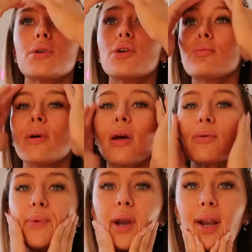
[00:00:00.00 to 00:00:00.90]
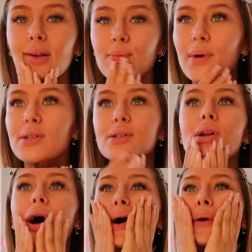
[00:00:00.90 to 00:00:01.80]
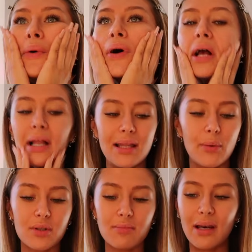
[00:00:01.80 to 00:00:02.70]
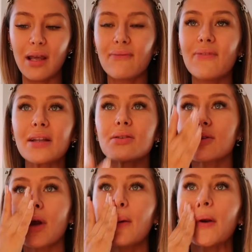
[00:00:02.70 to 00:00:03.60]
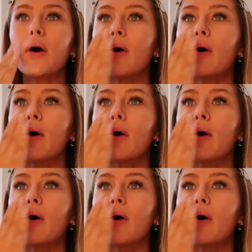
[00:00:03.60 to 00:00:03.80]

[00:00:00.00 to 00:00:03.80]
Social media was being a little bit slow. There wasn't many events going